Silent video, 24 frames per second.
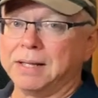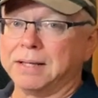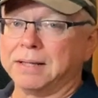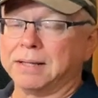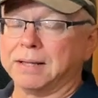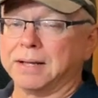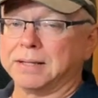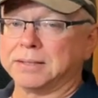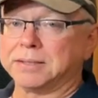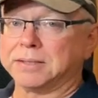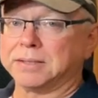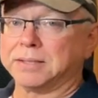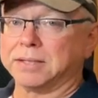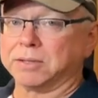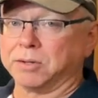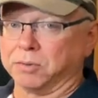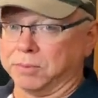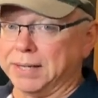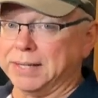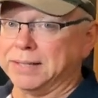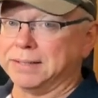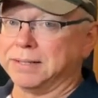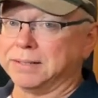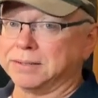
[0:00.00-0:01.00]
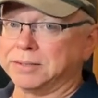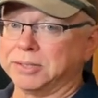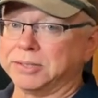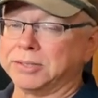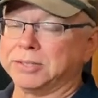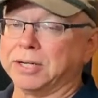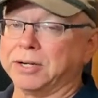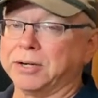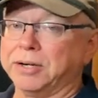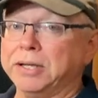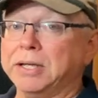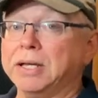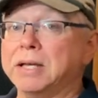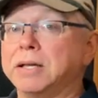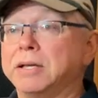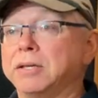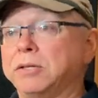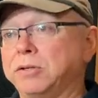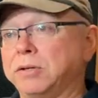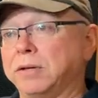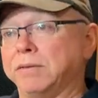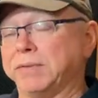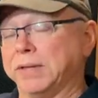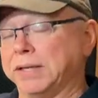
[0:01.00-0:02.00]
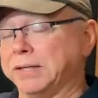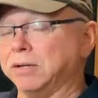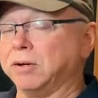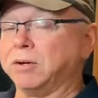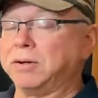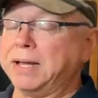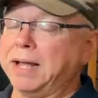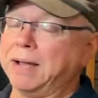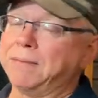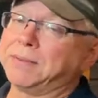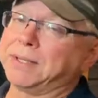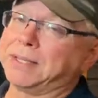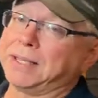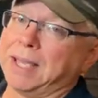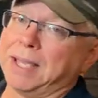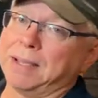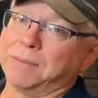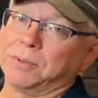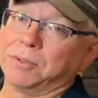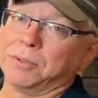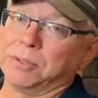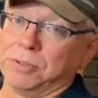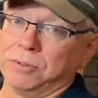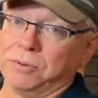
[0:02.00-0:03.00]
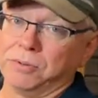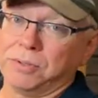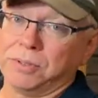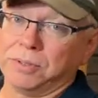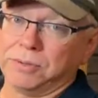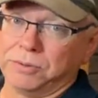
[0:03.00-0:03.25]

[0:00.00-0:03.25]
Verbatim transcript: That's uh, quite necessary. If they don't have the cable, you,